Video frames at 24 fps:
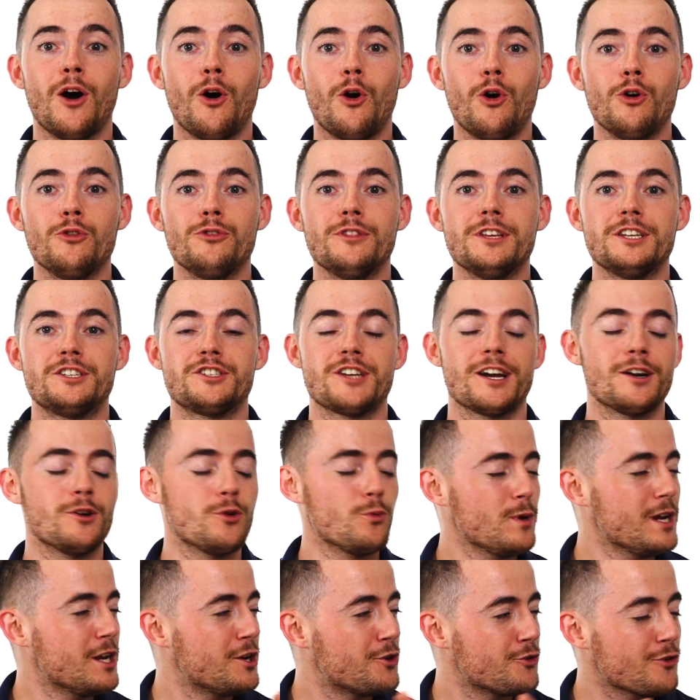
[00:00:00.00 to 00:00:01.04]
On this
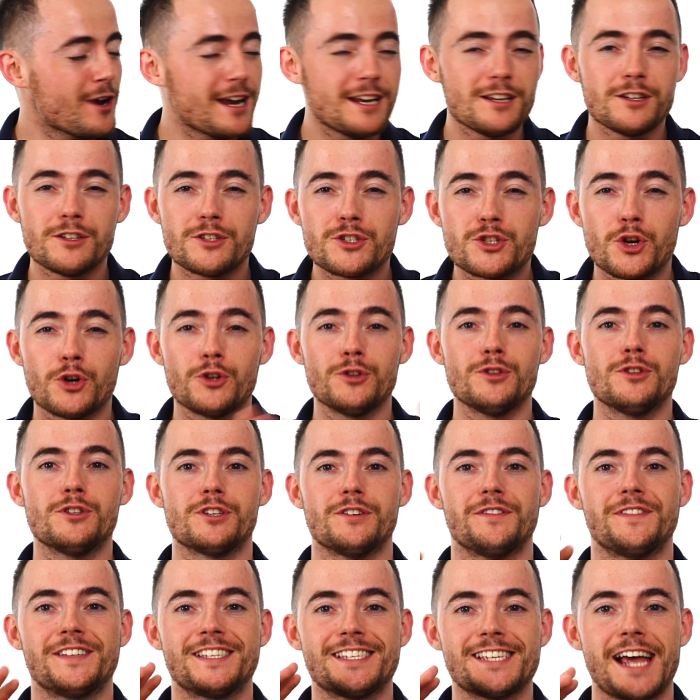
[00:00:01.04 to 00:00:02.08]
channel, we create tons
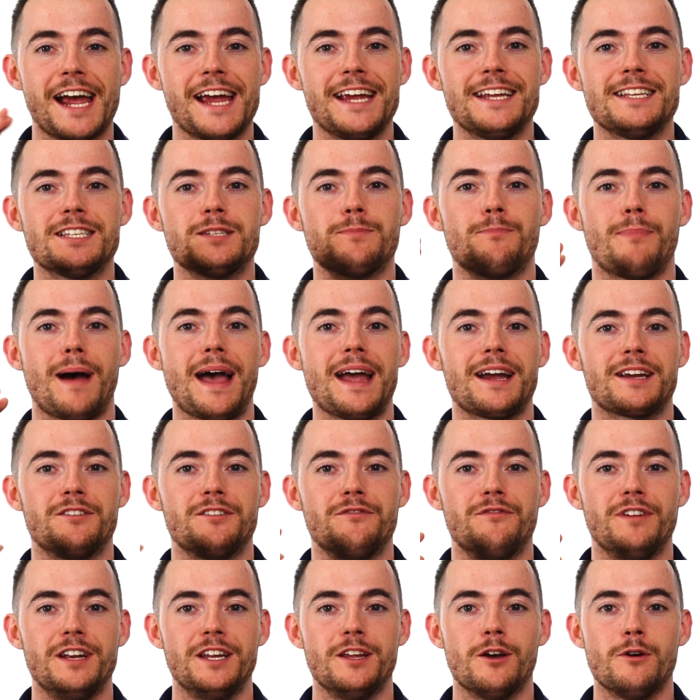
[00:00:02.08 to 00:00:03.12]
of
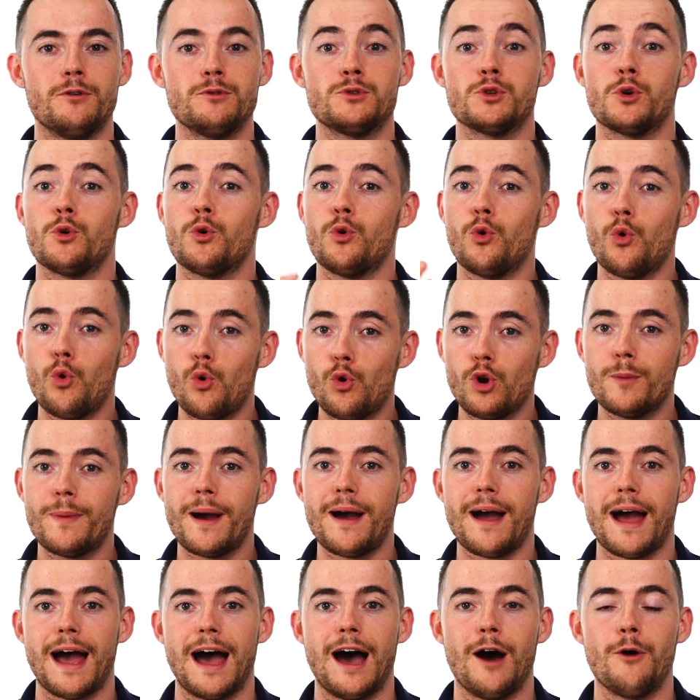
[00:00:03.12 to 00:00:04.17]
science-backed videos all
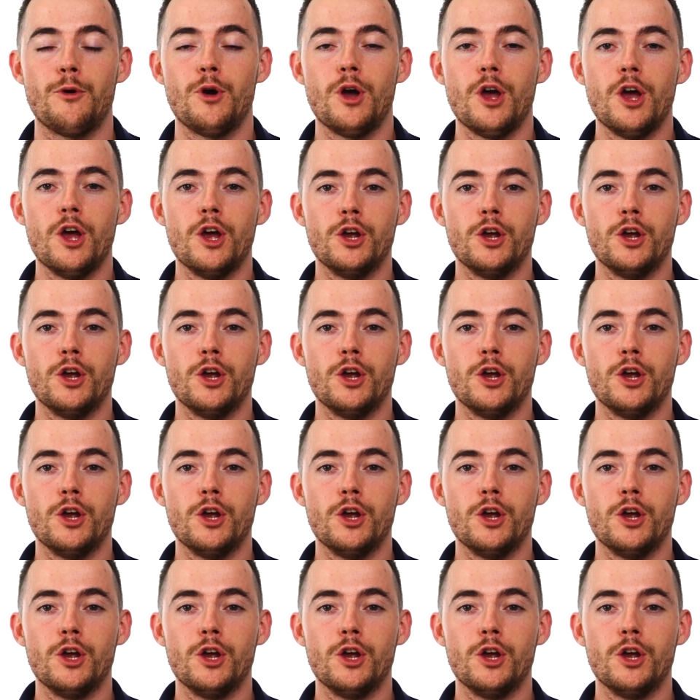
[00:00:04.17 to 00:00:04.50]
about how